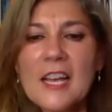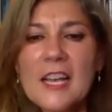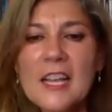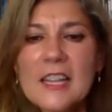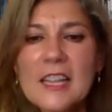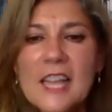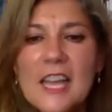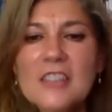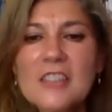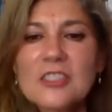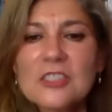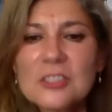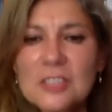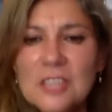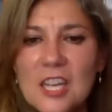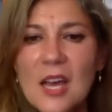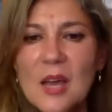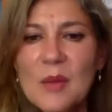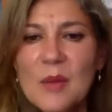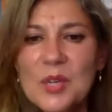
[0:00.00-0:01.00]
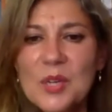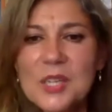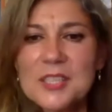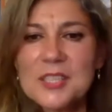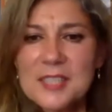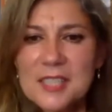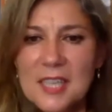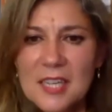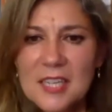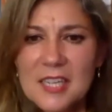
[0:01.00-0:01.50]
leisure time on a
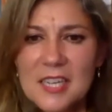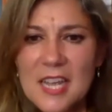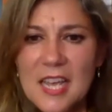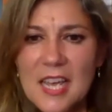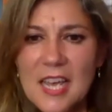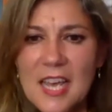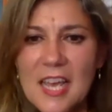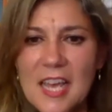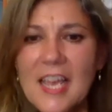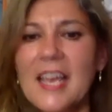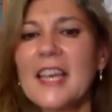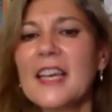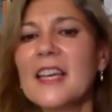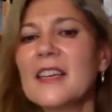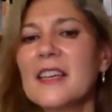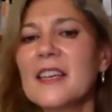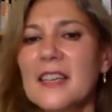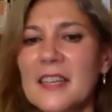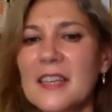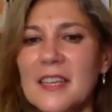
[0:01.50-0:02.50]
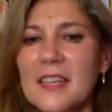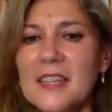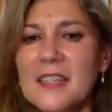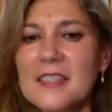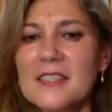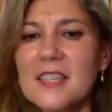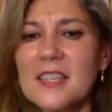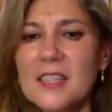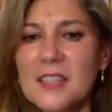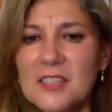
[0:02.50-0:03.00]
Sunday
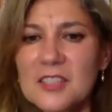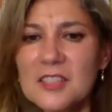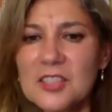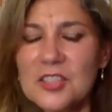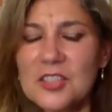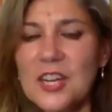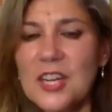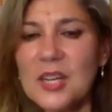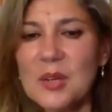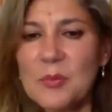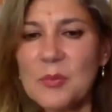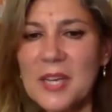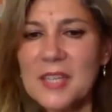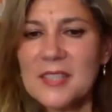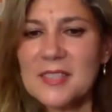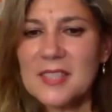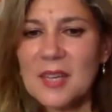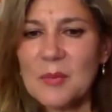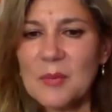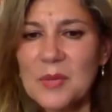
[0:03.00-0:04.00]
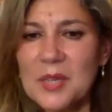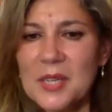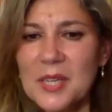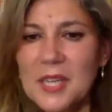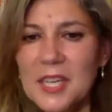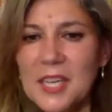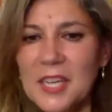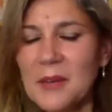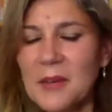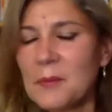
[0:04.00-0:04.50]
is illustrated by
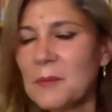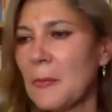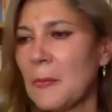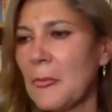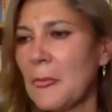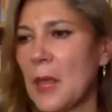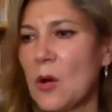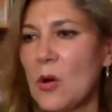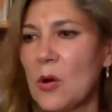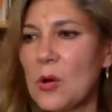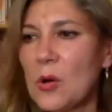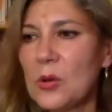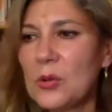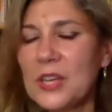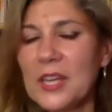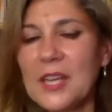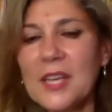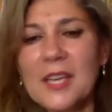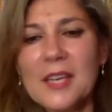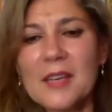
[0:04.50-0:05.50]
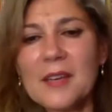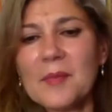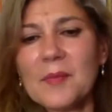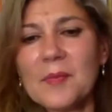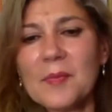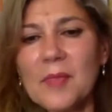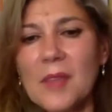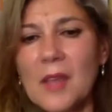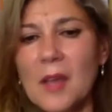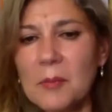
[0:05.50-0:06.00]
somebody holding
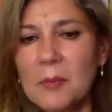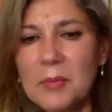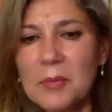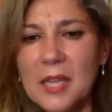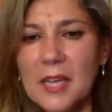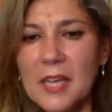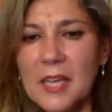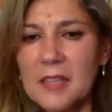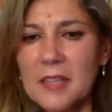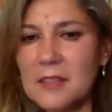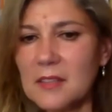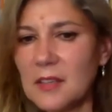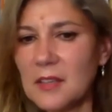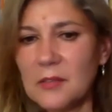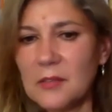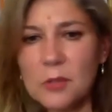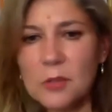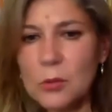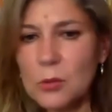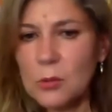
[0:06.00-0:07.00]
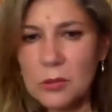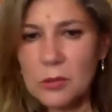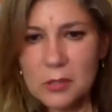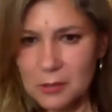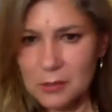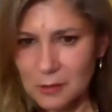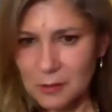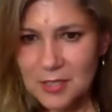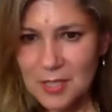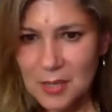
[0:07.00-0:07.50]
a plate of kuchen
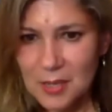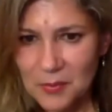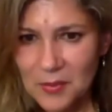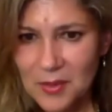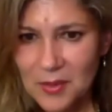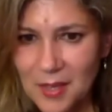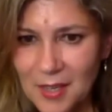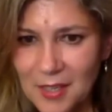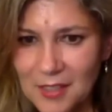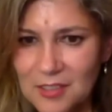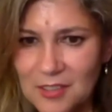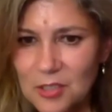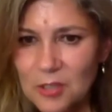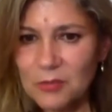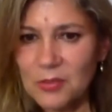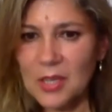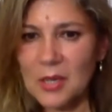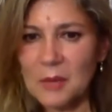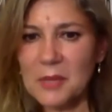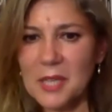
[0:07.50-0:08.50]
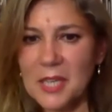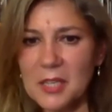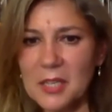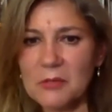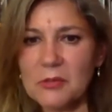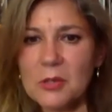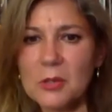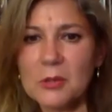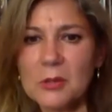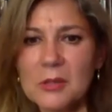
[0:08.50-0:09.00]
or something, serving a plate of
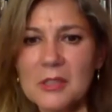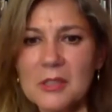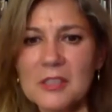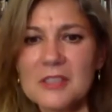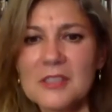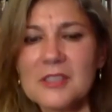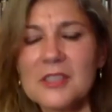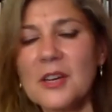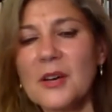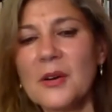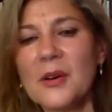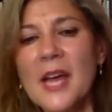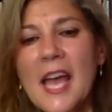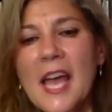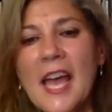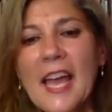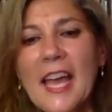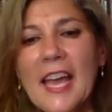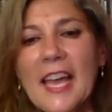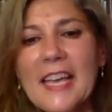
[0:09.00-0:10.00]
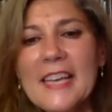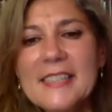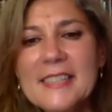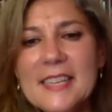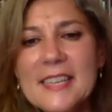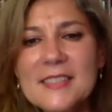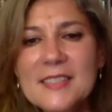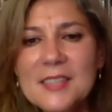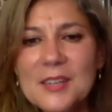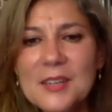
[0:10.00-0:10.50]
kuchen. So he
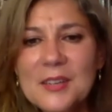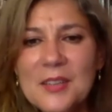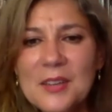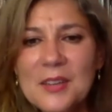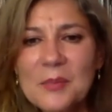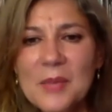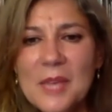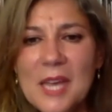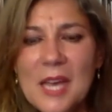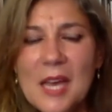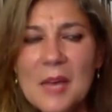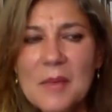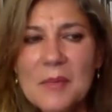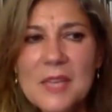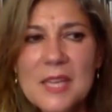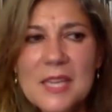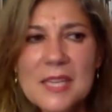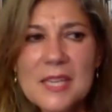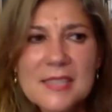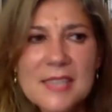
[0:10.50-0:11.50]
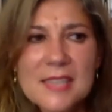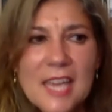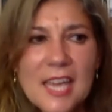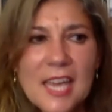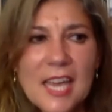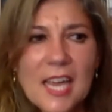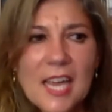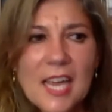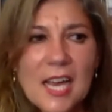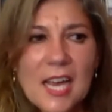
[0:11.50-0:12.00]
says, you know, there become these like